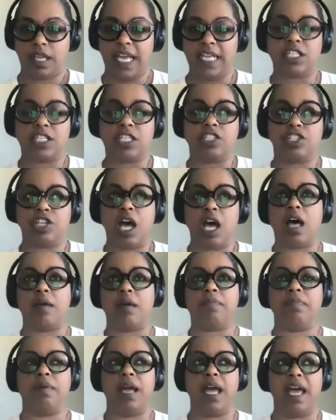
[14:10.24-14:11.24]
It's a
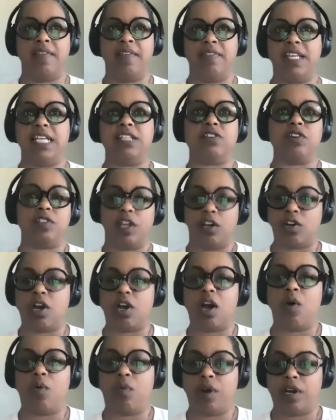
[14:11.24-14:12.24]
job. And these are their
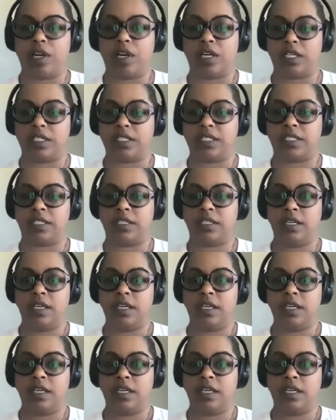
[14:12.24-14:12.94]
coworkers.